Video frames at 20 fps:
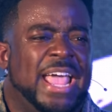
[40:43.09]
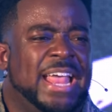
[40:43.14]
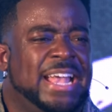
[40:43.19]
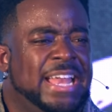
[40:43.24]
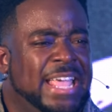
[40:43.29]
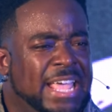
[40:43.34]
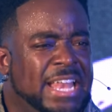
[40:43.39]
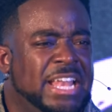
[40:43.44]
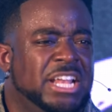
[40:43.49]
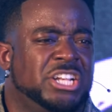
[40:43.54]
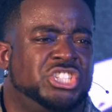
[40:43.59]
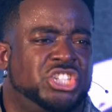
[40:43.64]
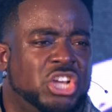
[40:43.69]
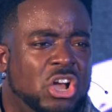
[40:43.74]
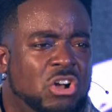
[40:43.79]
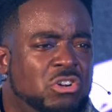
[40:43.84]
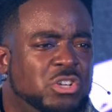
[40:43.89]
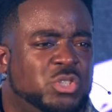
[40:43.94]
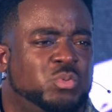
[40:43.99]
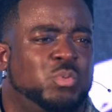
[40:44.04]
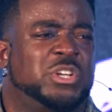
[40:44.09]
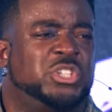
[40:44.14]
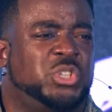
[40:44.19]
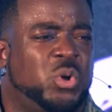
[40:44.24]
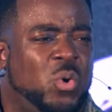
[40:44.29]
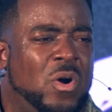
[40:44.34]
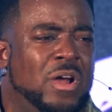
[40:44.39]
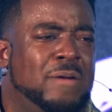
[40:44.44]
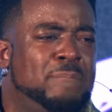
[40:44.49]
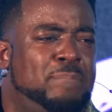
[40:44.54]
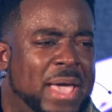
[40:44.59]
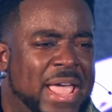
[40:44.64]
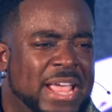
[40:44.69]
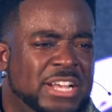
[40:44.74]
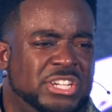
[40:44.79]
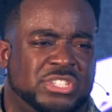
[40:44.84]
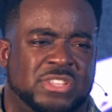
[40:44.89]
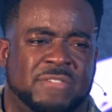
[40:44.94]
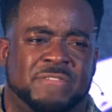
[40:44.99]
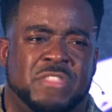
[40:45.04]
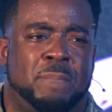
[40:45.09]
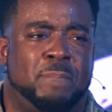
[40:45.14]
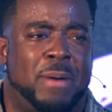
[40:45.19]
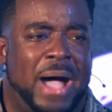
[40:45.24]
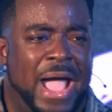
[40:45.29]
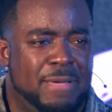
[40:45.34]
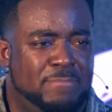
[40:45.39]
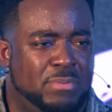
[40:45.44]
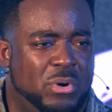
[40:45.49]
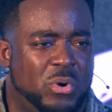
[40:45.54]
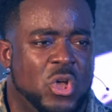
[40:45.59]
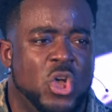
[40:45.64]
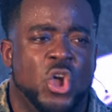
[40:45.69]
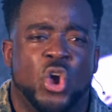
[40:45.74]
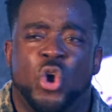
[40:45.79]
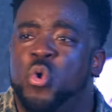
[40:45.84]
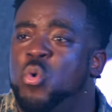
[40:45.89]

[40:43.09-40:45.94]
in hidden jungles with torn pages of the Bible